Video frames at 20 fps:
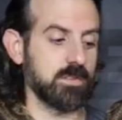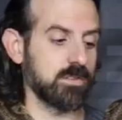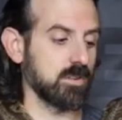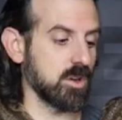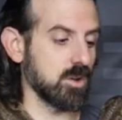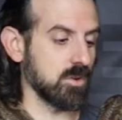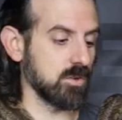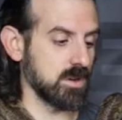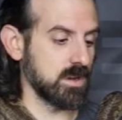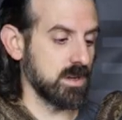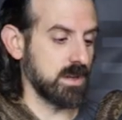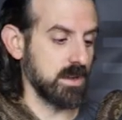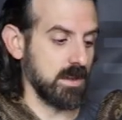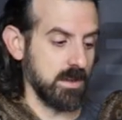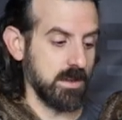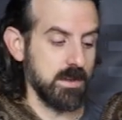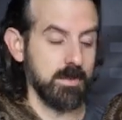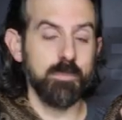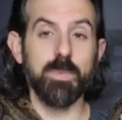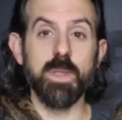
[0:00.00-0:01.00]
So
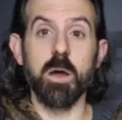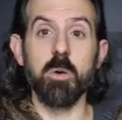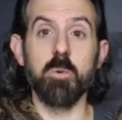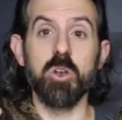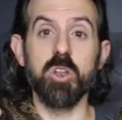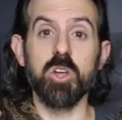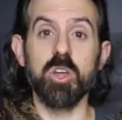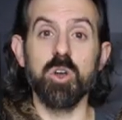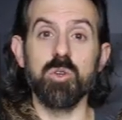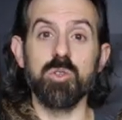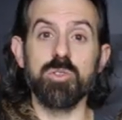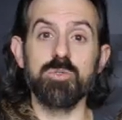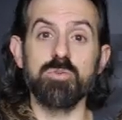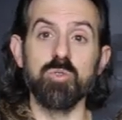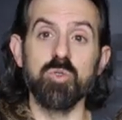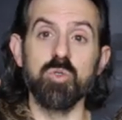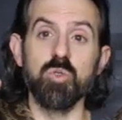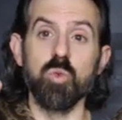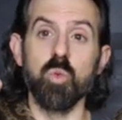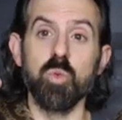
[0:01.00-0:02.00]
I wanted to go
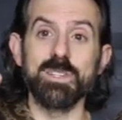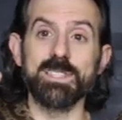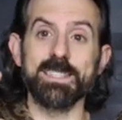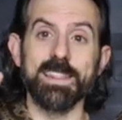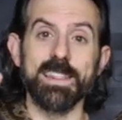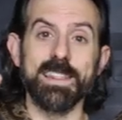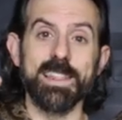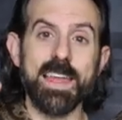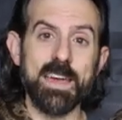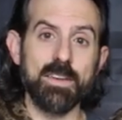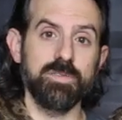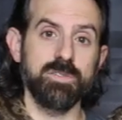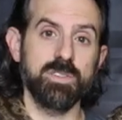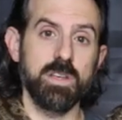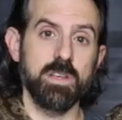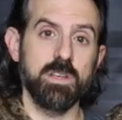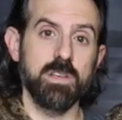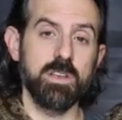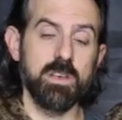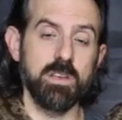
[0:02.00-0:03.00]
through what's
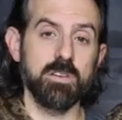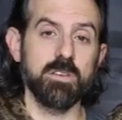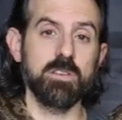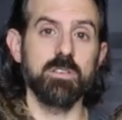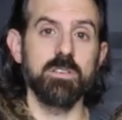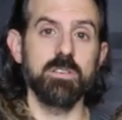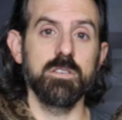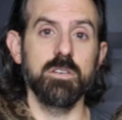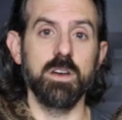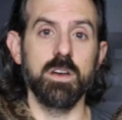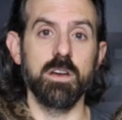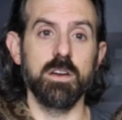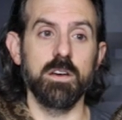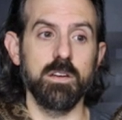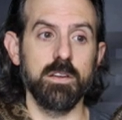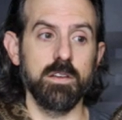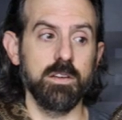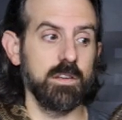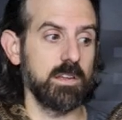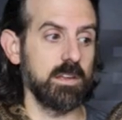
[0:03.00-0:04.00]
left here
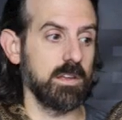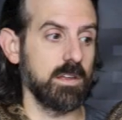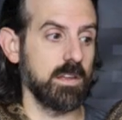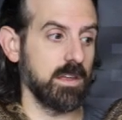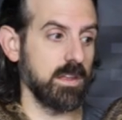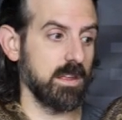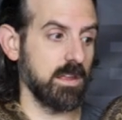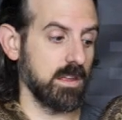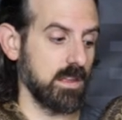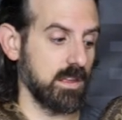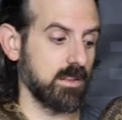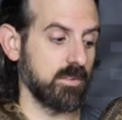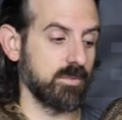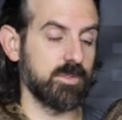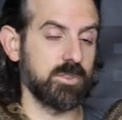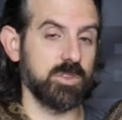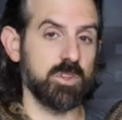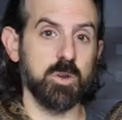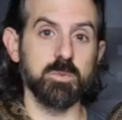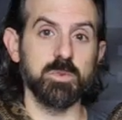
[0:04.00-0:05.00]

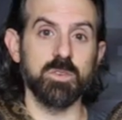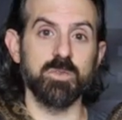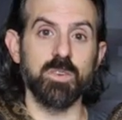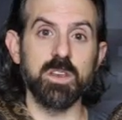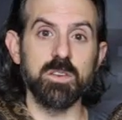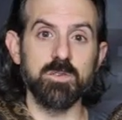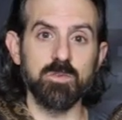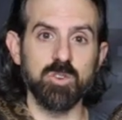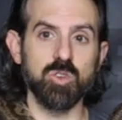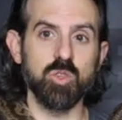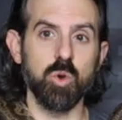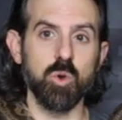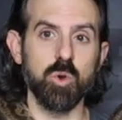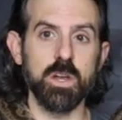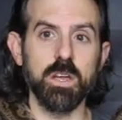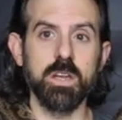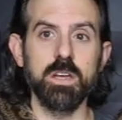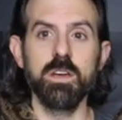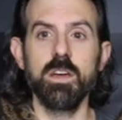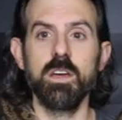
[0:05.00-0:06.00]
in terms of
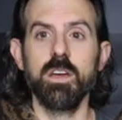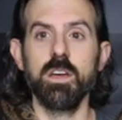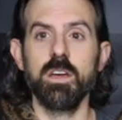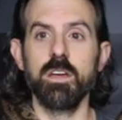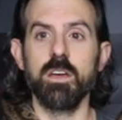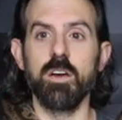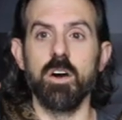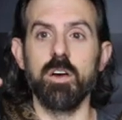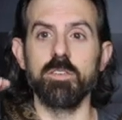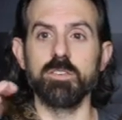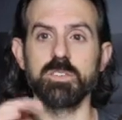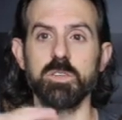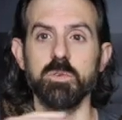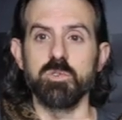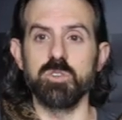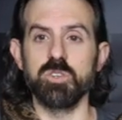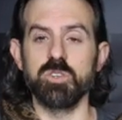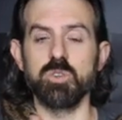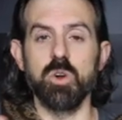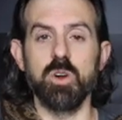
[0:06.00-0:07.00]
inventory. Obviously, I
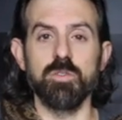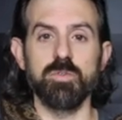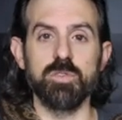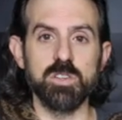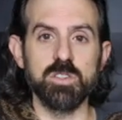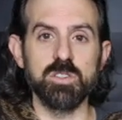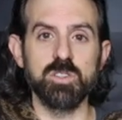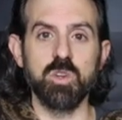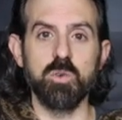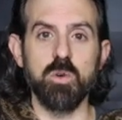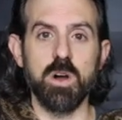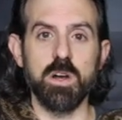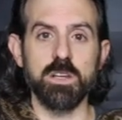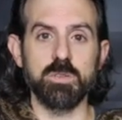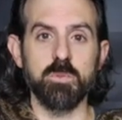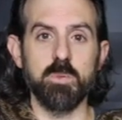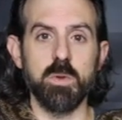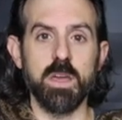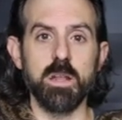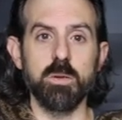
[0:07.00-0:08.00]
wanted to show off these 2
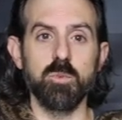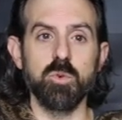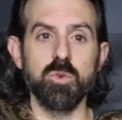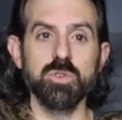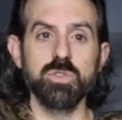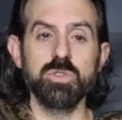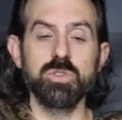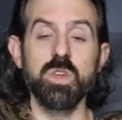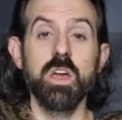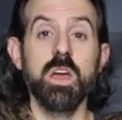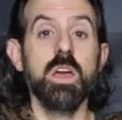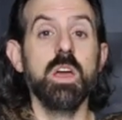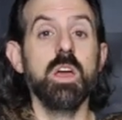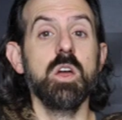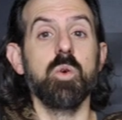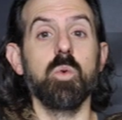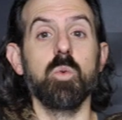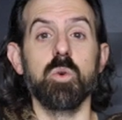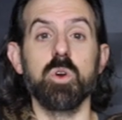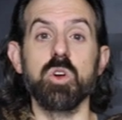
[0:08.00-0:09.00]
awesome animals.
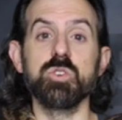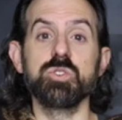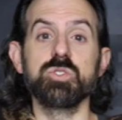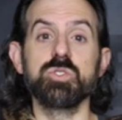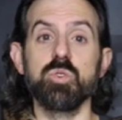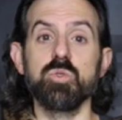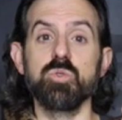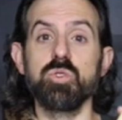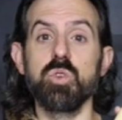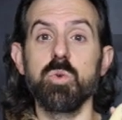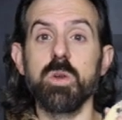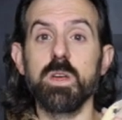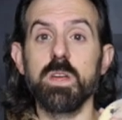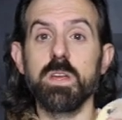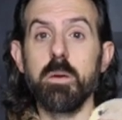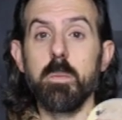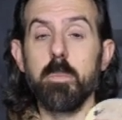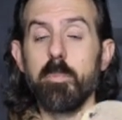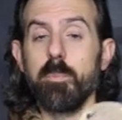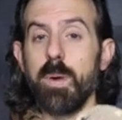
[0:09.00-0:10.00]
We're also
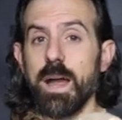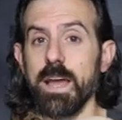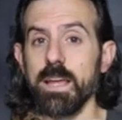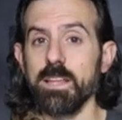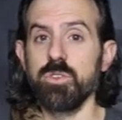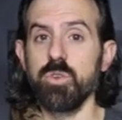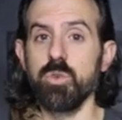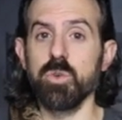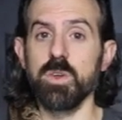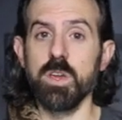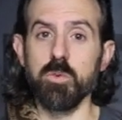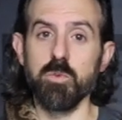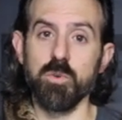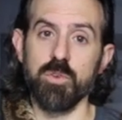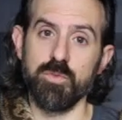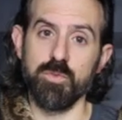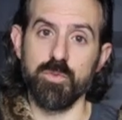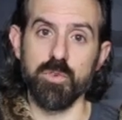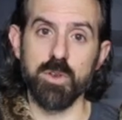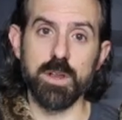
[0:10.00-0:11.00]
doing buy 2, get
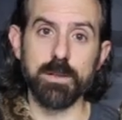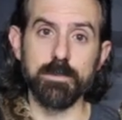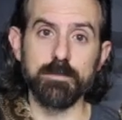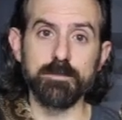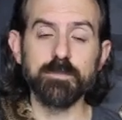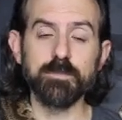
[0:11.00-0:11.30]
1 free.